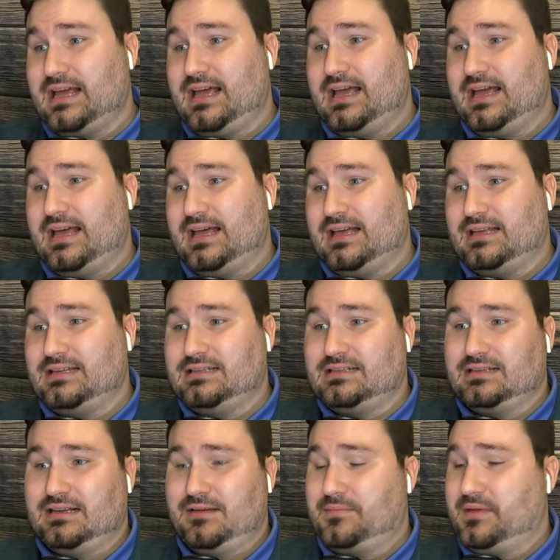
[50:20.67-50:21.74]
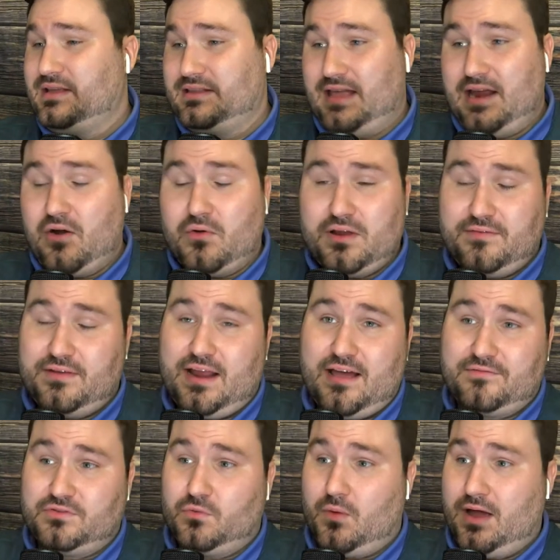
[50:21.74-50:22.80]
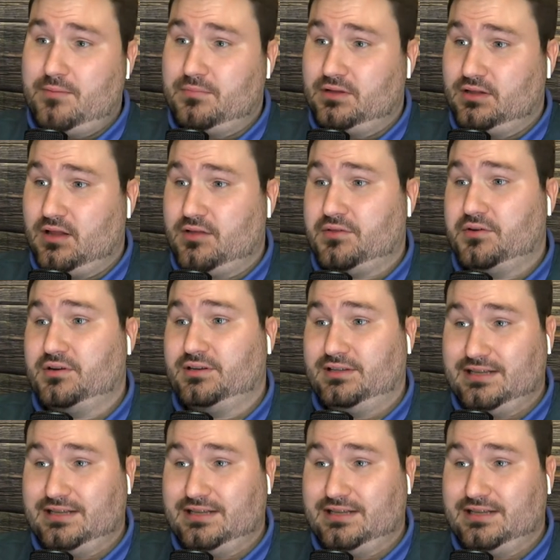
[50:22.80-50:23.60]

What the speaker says: and I mean, they don't even have Dwight McLellan